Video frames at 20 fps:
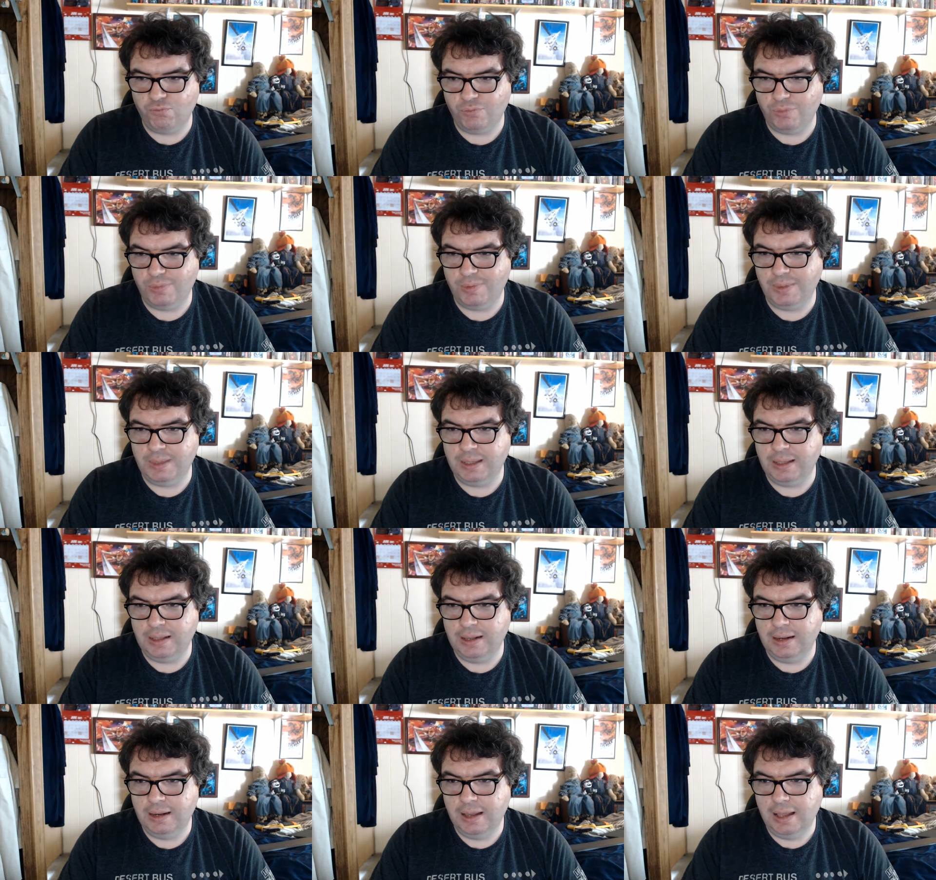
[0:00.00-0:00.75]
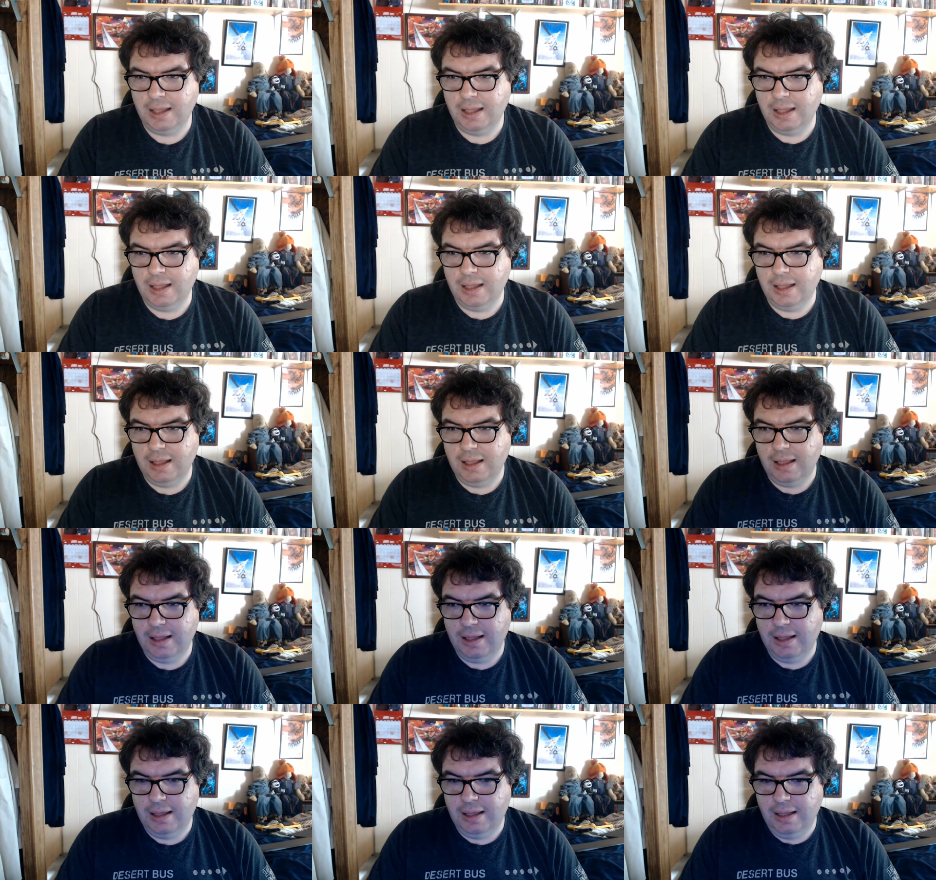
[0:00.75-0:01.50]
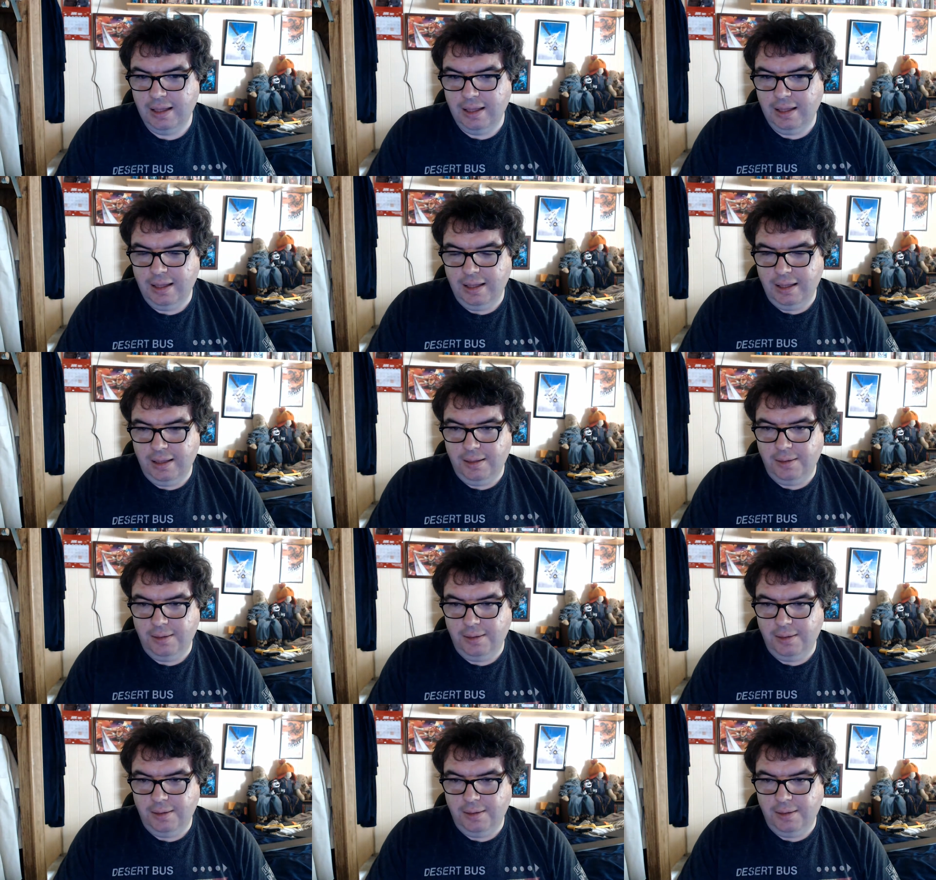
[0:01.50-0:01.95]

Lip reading: (no one is talking)